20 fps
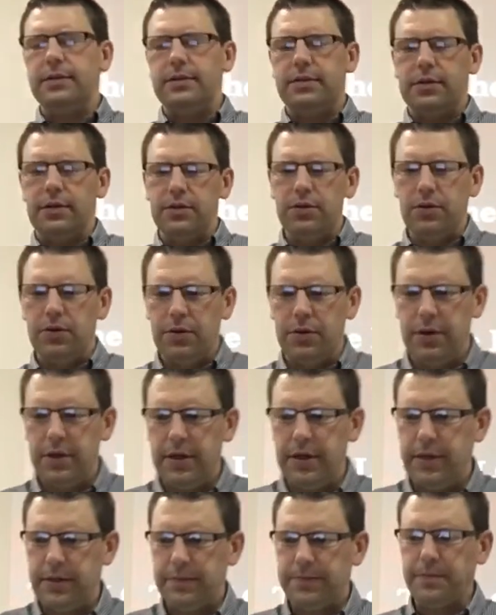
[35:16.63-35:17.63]
the
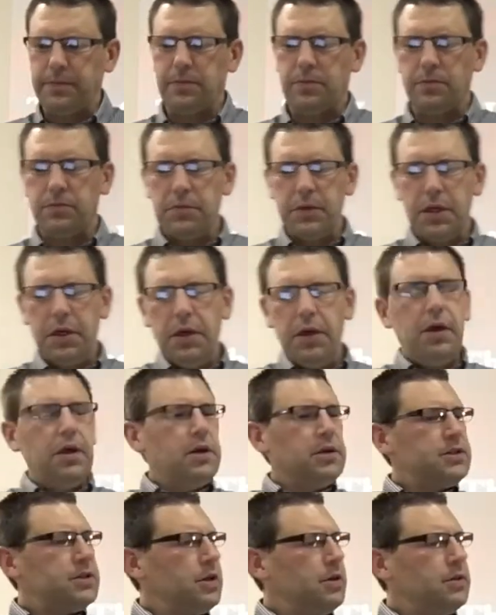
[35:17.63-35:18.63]
Lord.
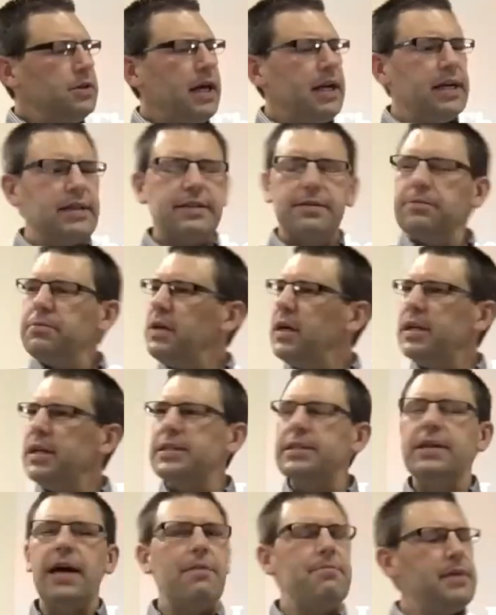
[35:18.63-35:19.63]
So let us, let
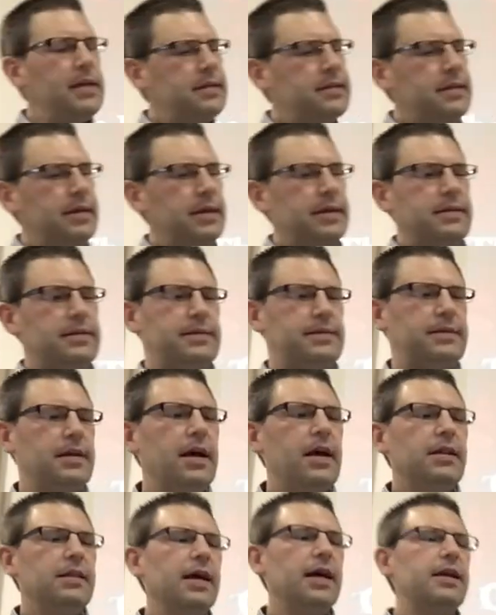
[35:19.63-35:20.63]
us not miss this.
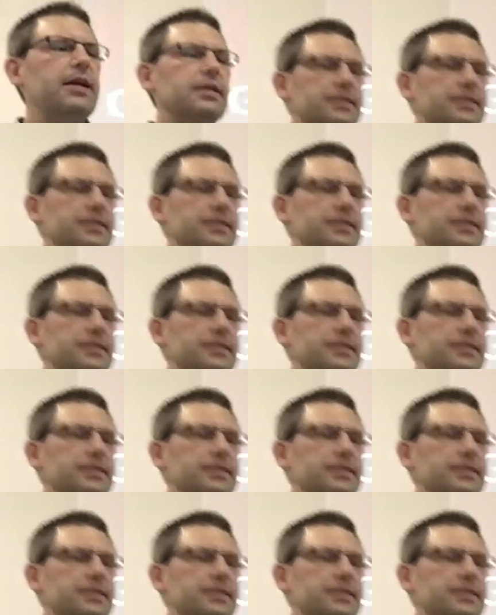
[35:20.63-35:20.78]
Let us